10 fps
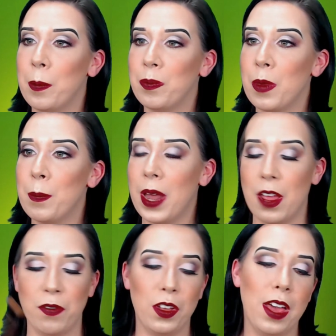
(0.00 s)
But
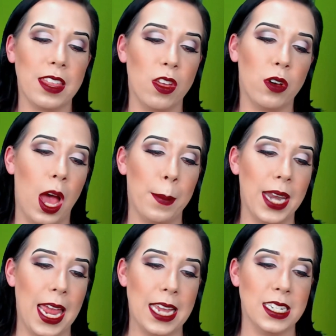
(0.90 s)
I feel like they'll come
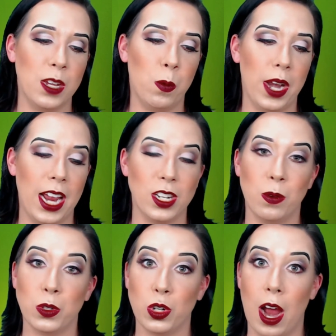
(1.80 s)
in handy when I
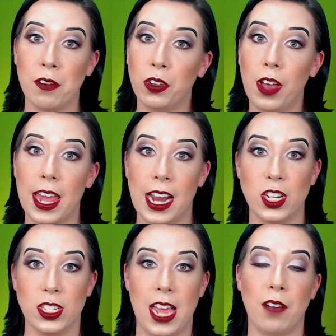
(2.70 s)
travel and I
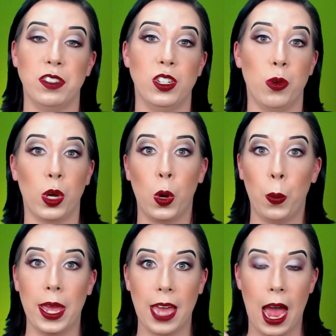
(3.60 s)
just have to do a
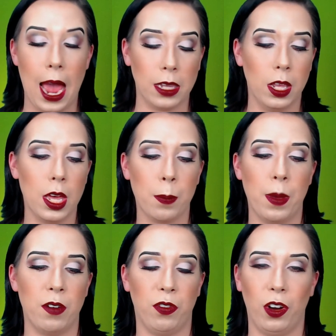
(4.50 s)
quick eye look.
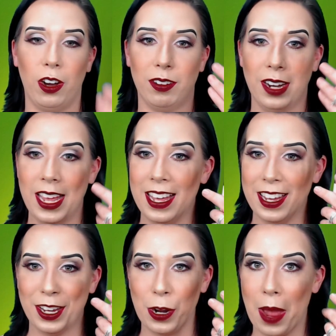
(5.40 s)
But for,
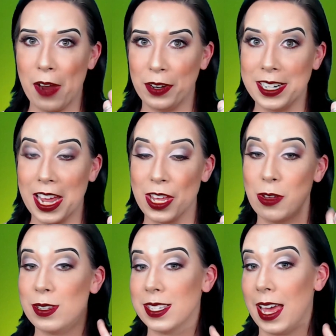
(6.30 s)
you know, everyday
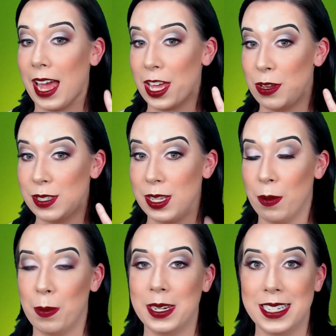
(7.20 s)
use, like I use
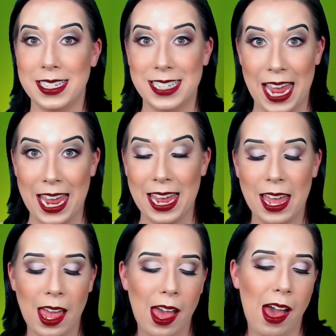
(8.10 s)
them
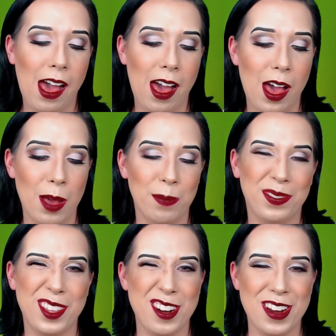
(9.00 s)
today,
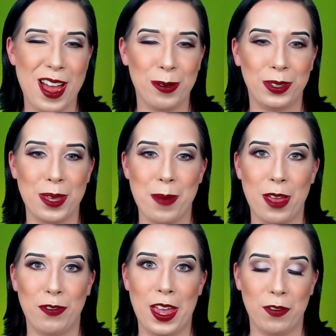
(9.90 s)
they're not really
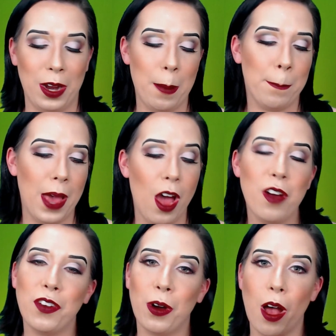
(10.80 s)
my favorite. But
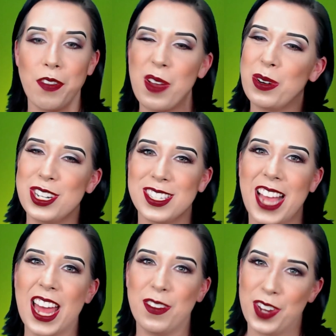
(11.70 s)
overall, they were just
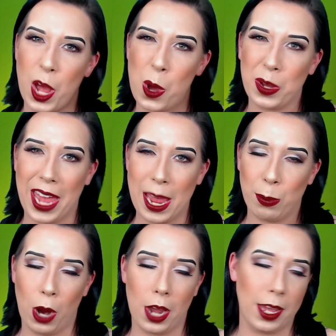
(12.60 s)
kind of an okay
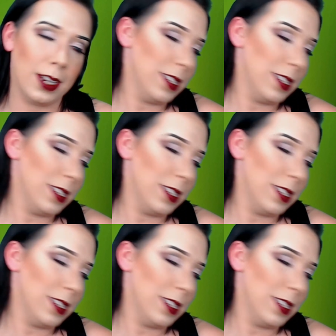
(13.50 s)
product.